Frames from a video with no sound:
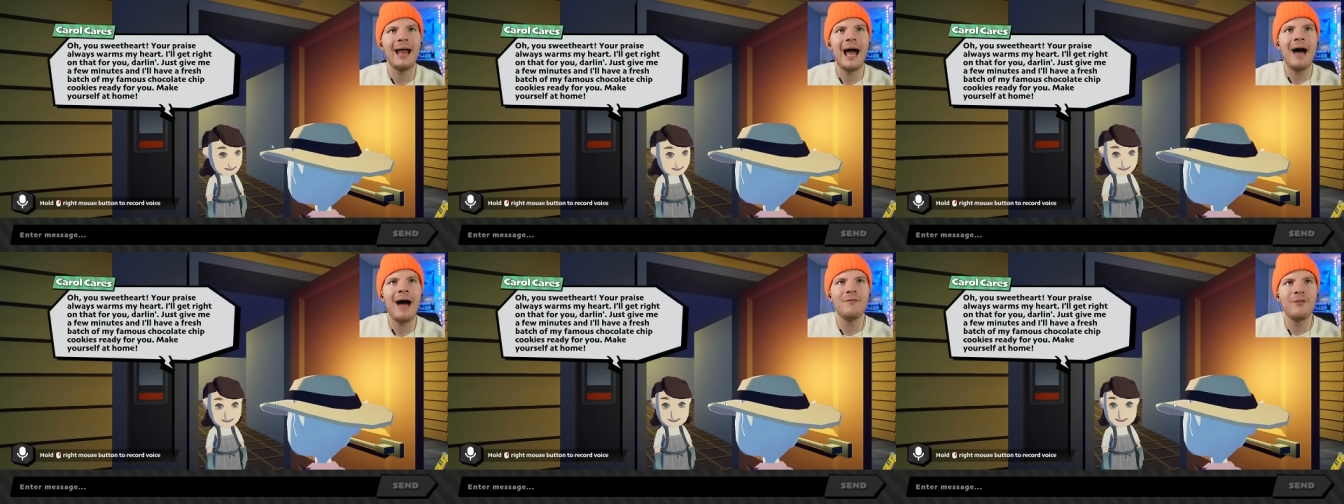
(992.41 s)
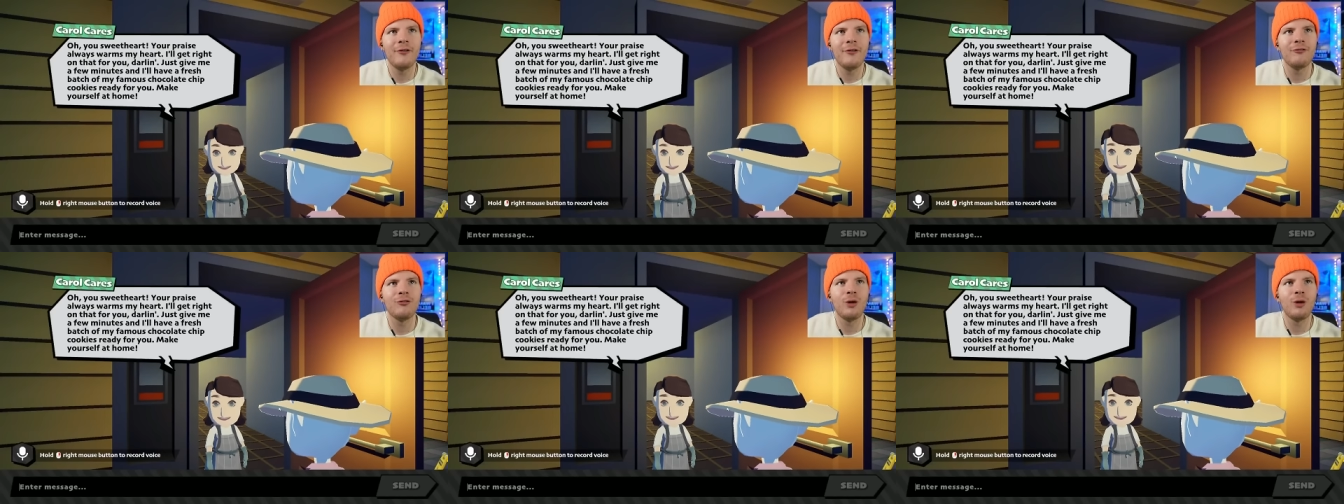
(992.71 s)
have
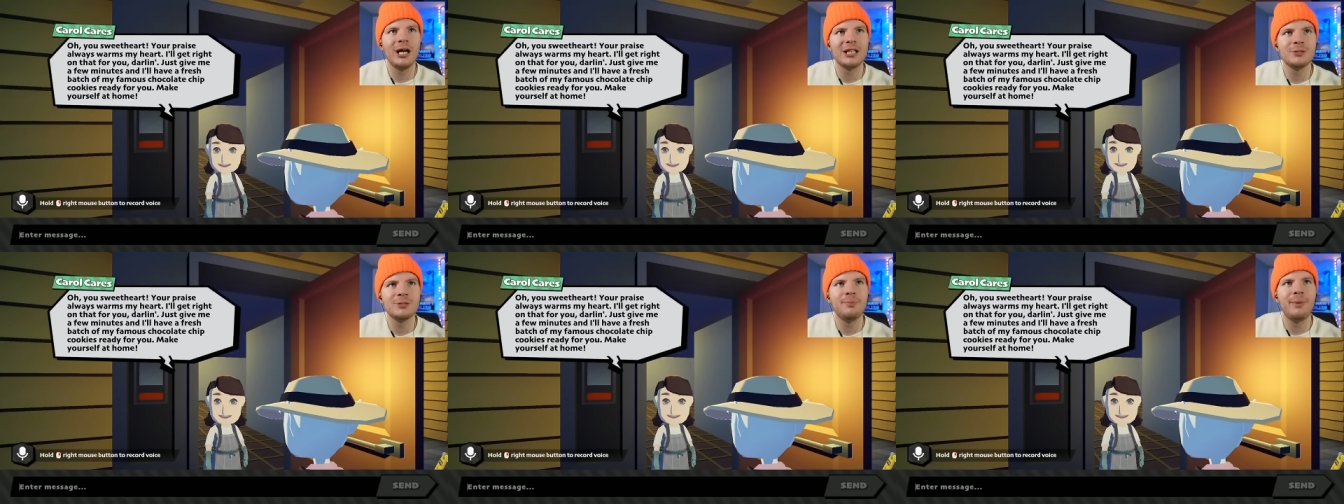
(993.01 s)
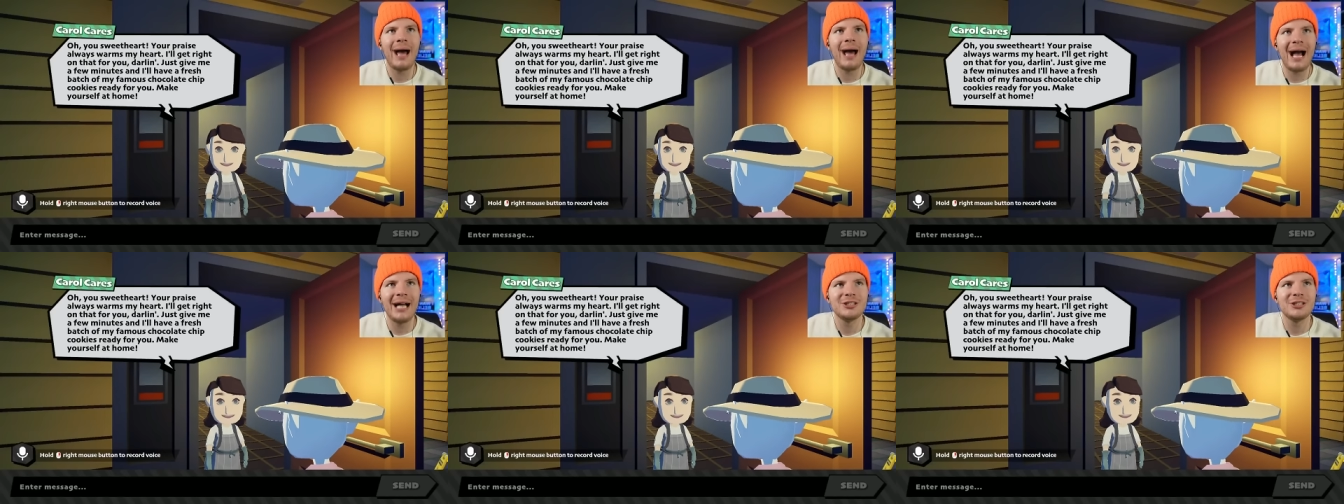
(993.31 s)
a fresh
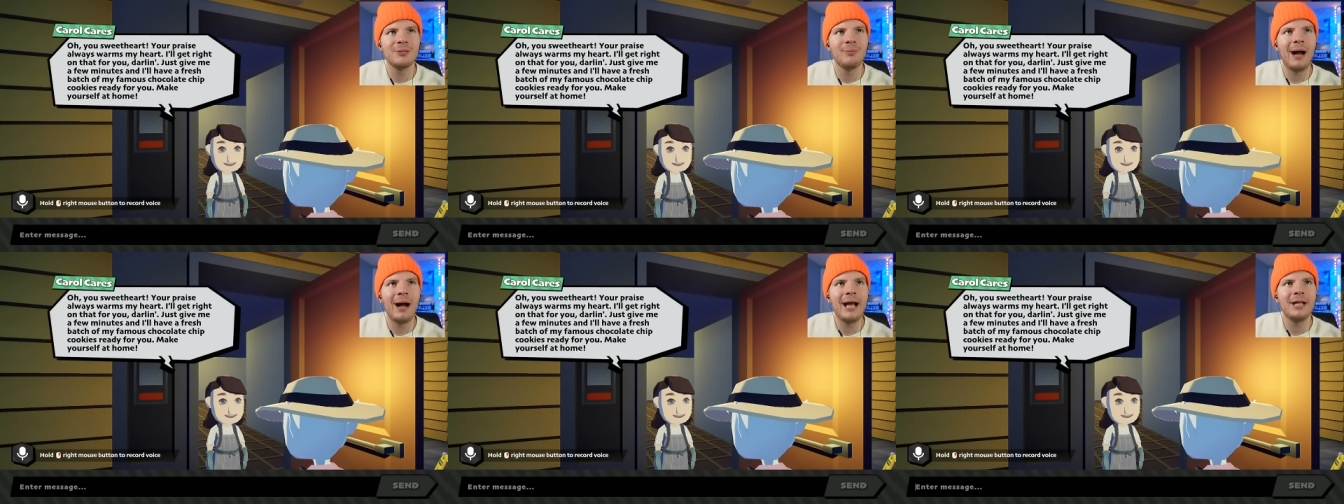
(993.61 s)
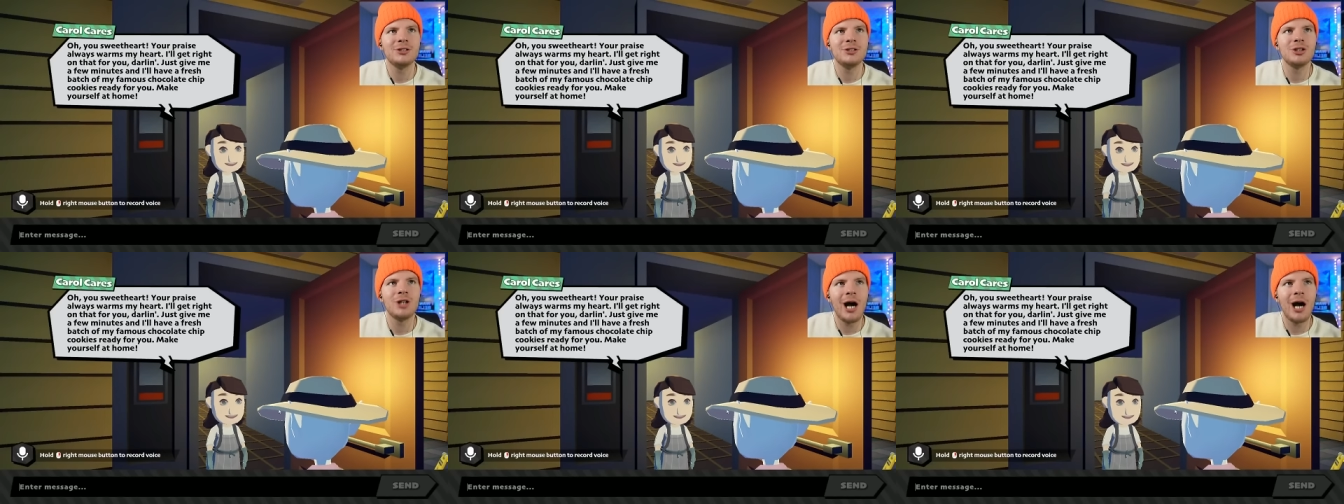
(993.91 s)
batch of my
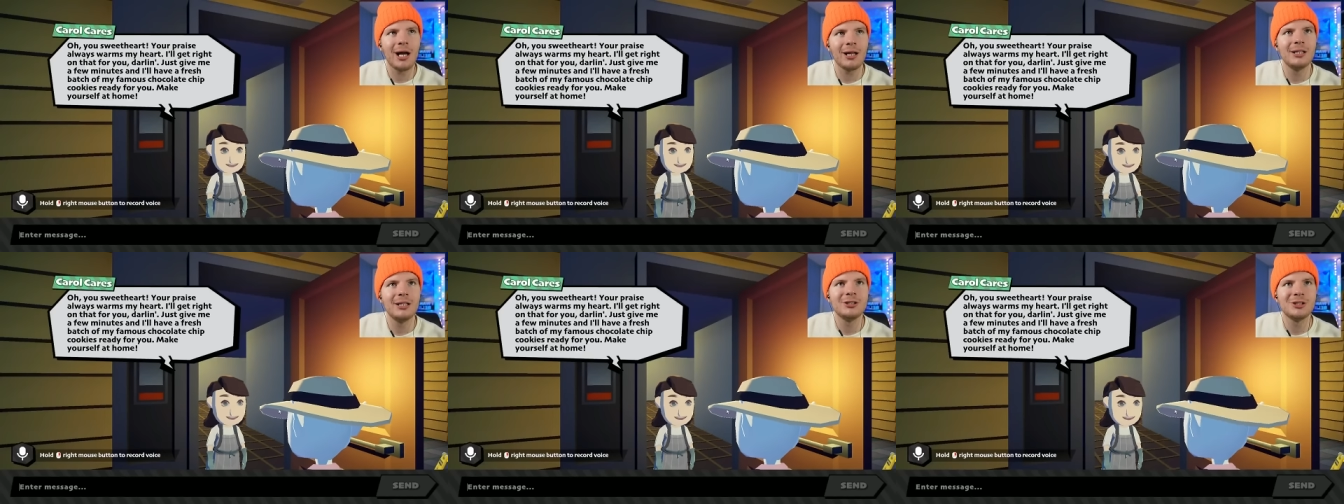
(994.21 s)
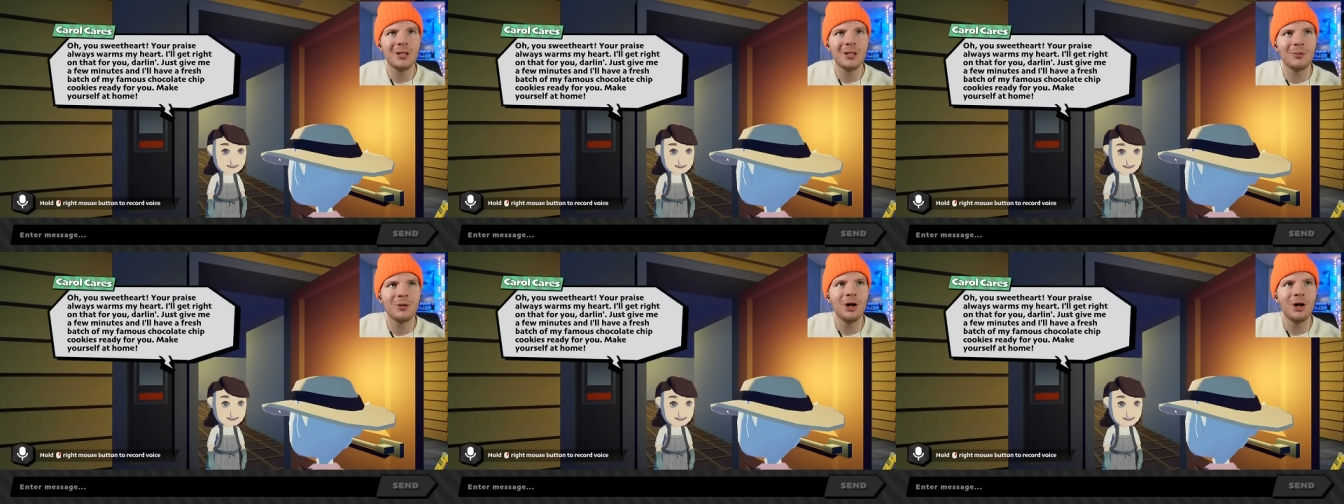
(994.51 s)
chocolate
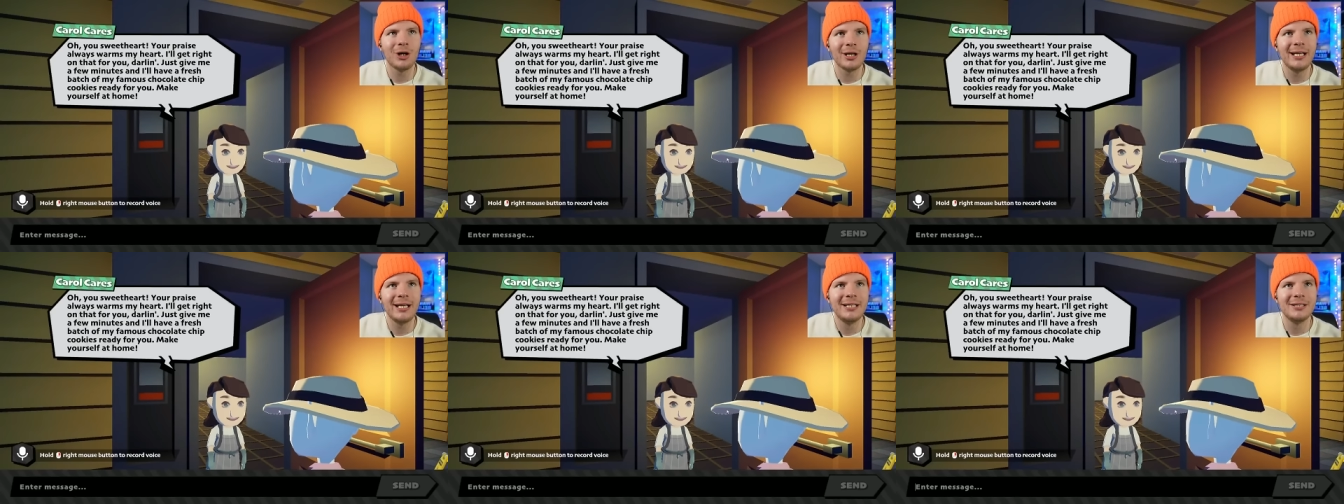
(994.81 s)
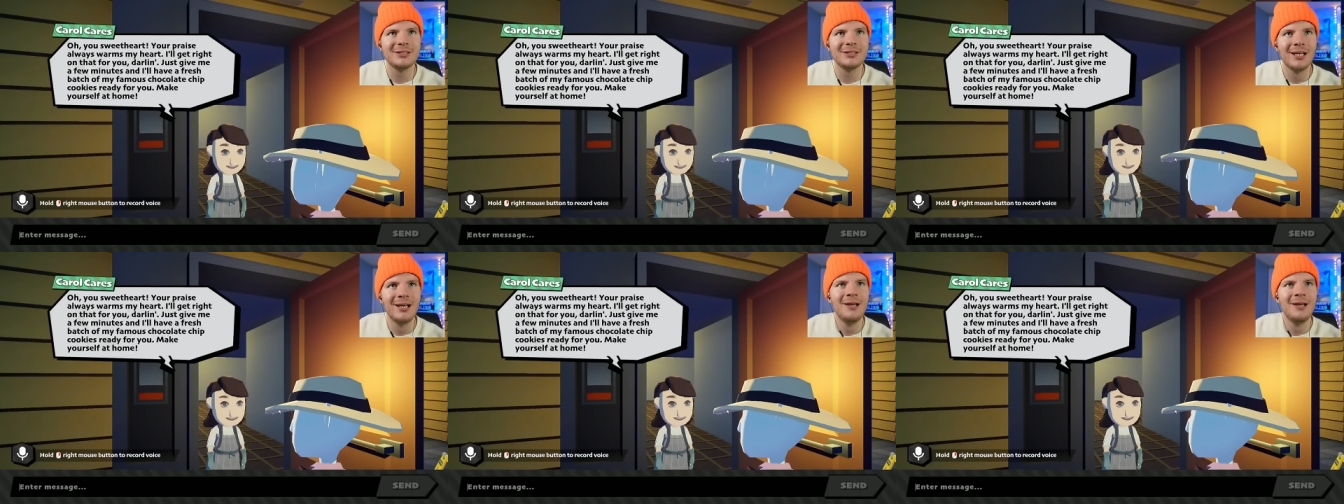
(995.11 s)
chip
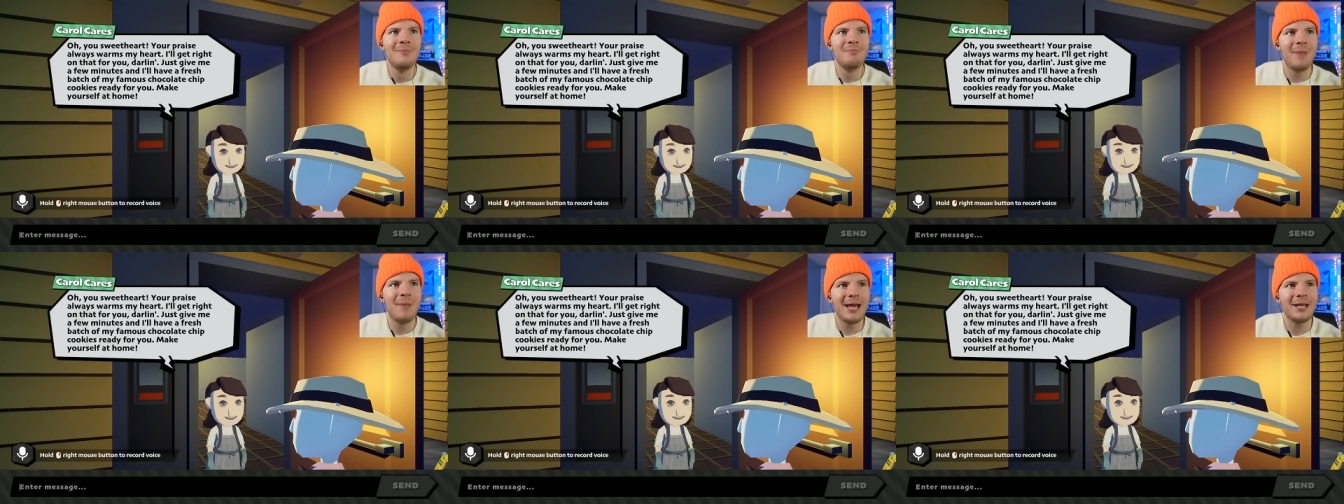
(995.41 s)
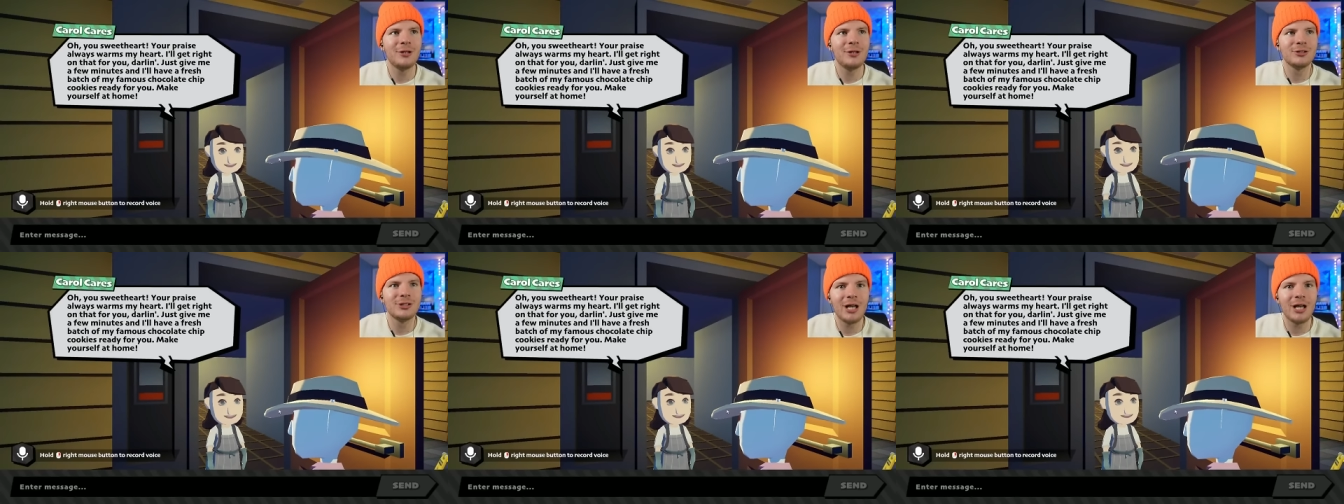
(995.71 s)
cookies.
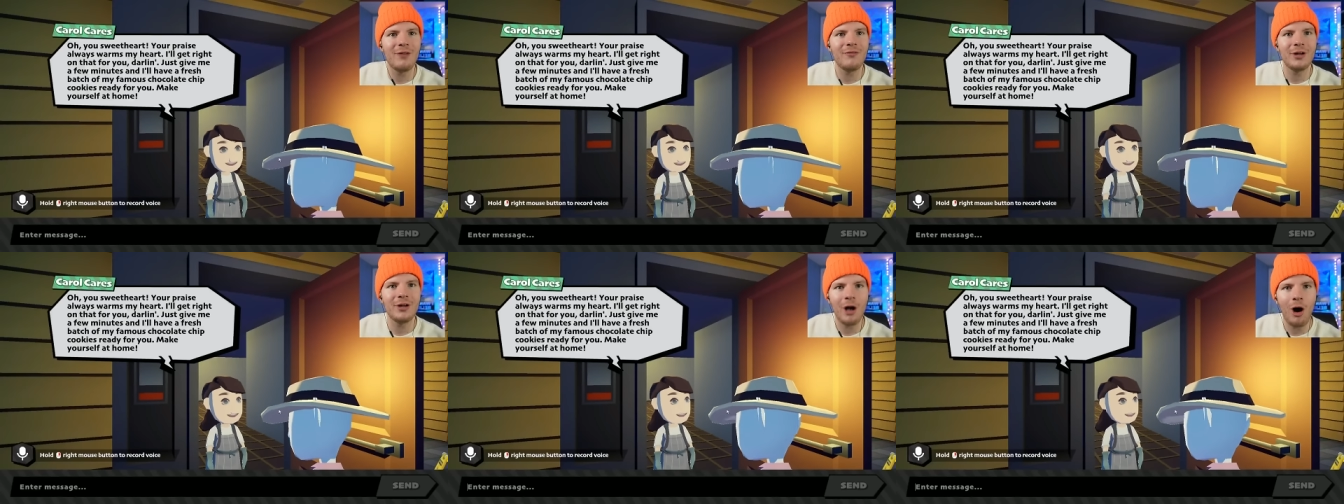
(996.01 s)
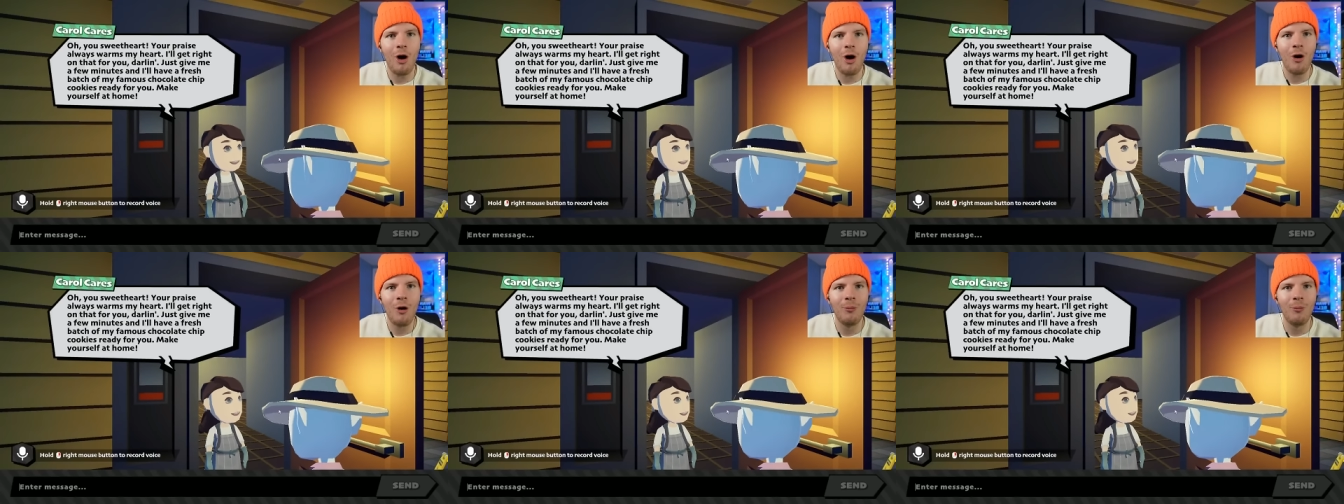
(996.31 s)
Make yourself at
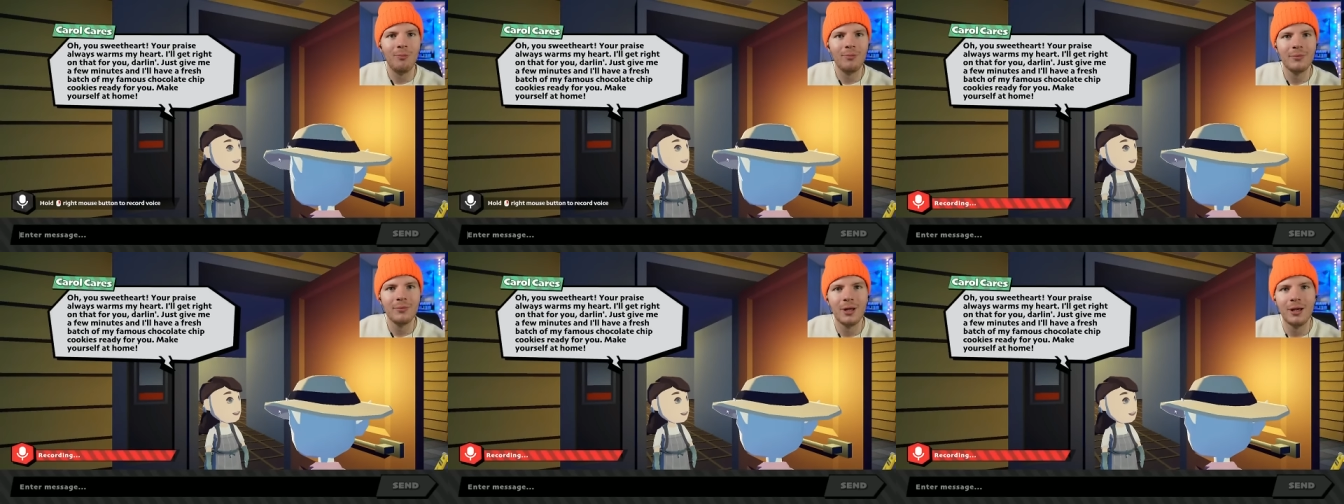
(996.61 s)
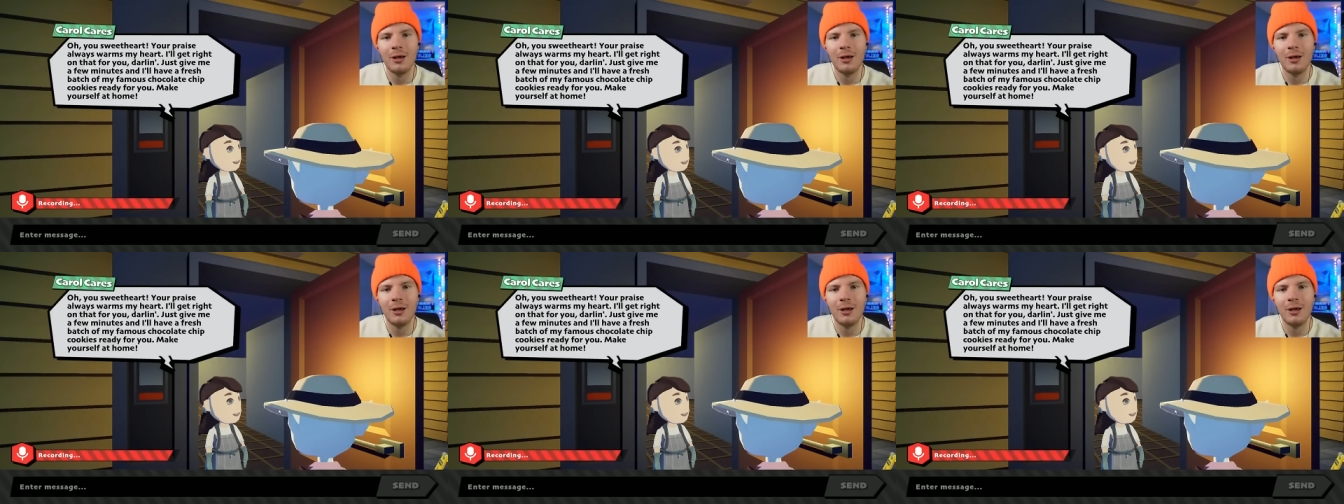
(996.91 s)
home.